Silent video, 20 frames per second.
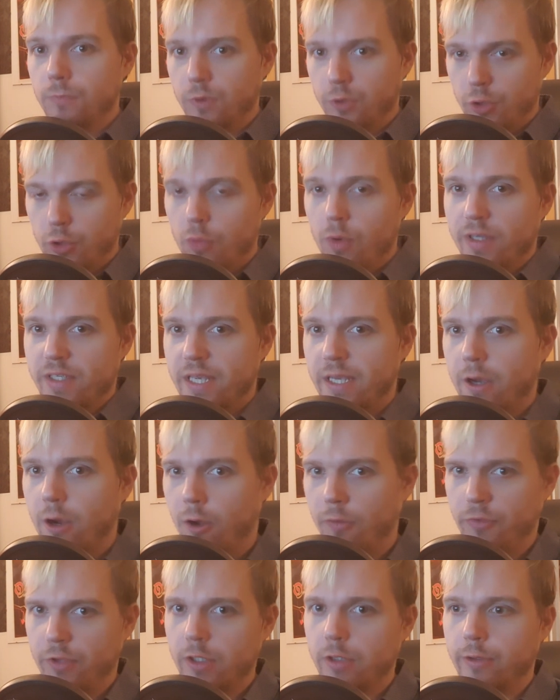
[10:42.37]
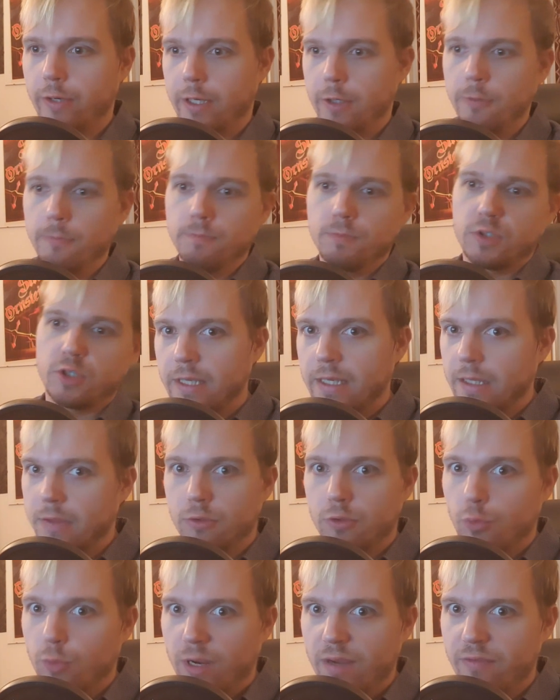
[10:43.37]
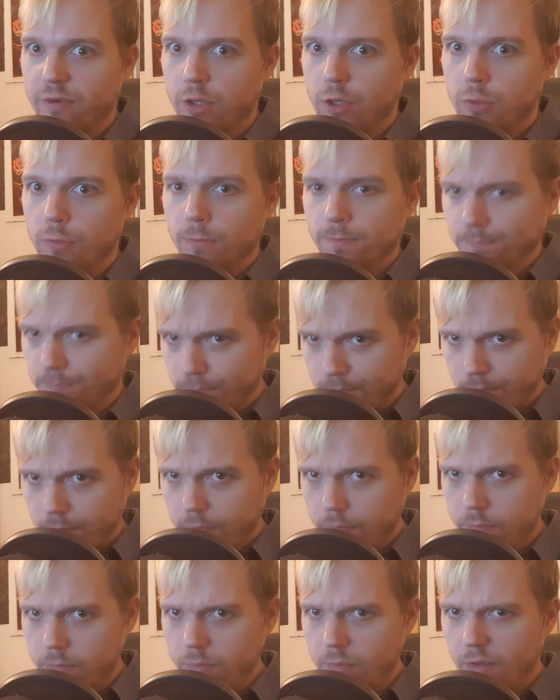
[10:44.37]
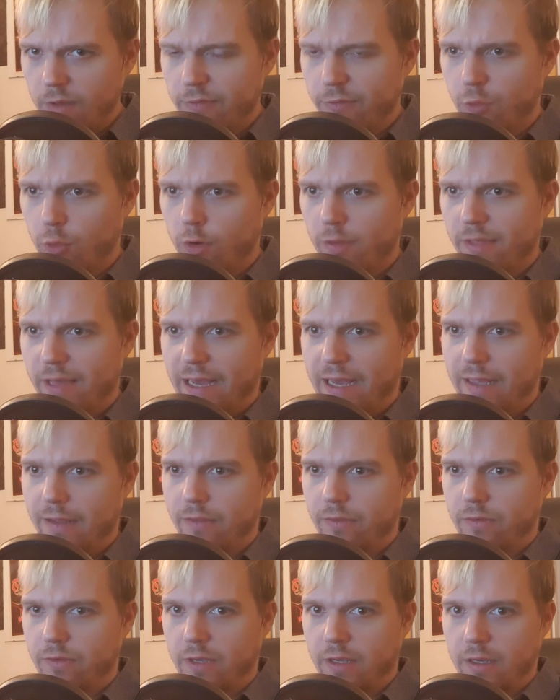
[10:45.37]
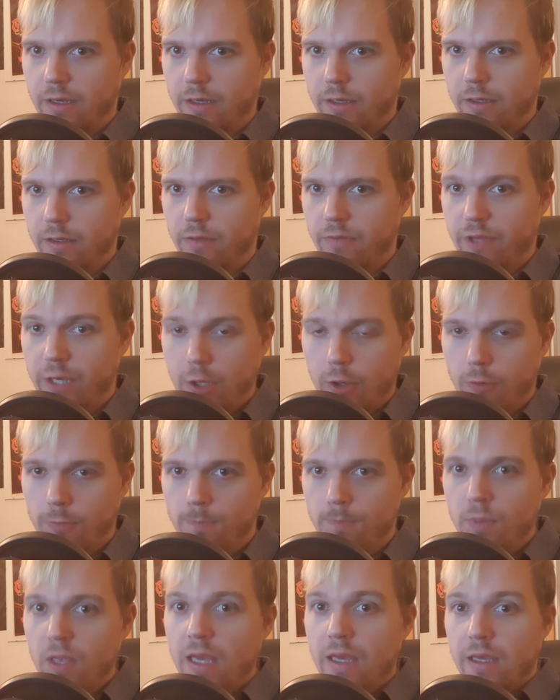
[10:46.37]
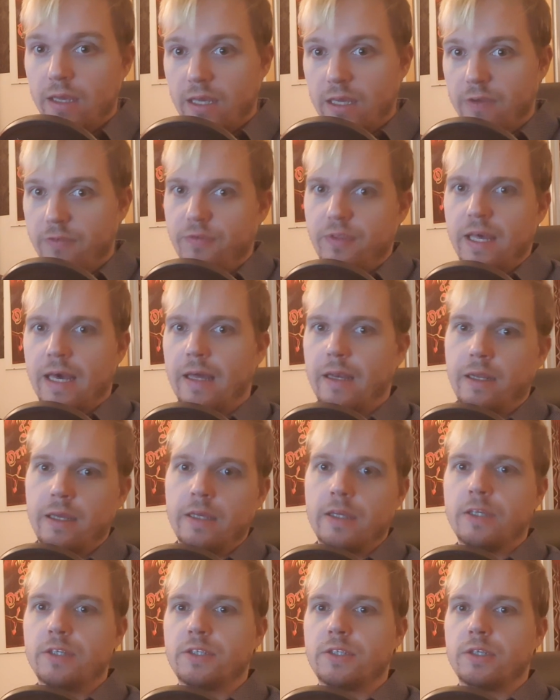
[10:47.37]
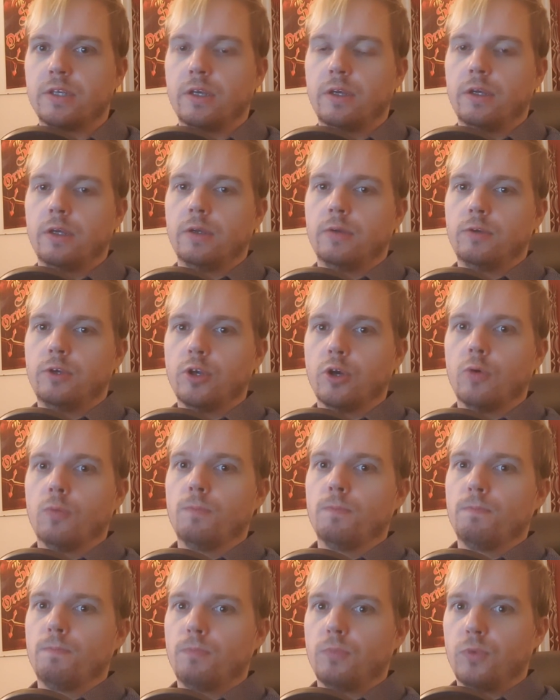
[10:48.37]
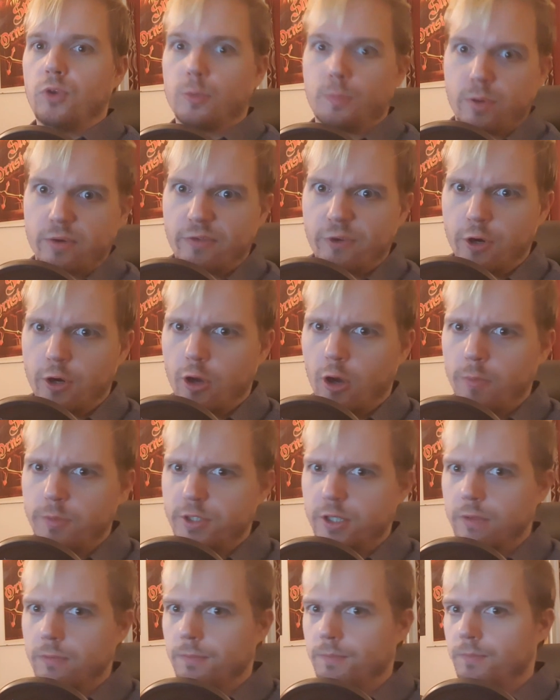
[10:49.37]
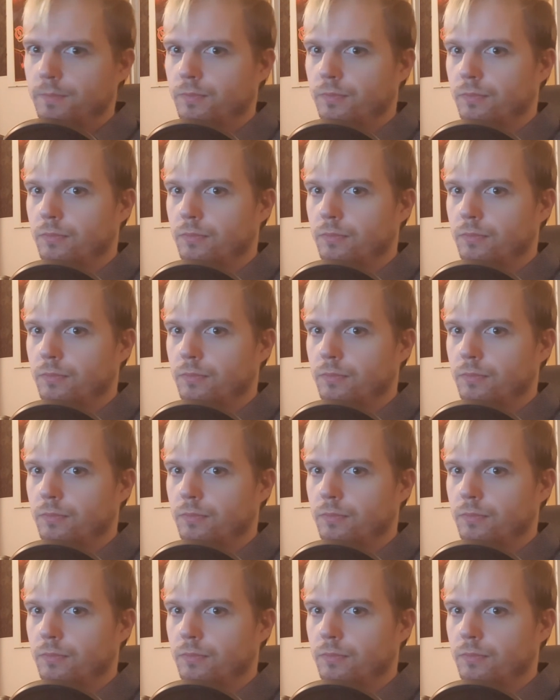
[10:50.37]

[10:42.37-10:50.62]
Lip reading: you as a content creator get the revenue for that video. If that is, your preferred option.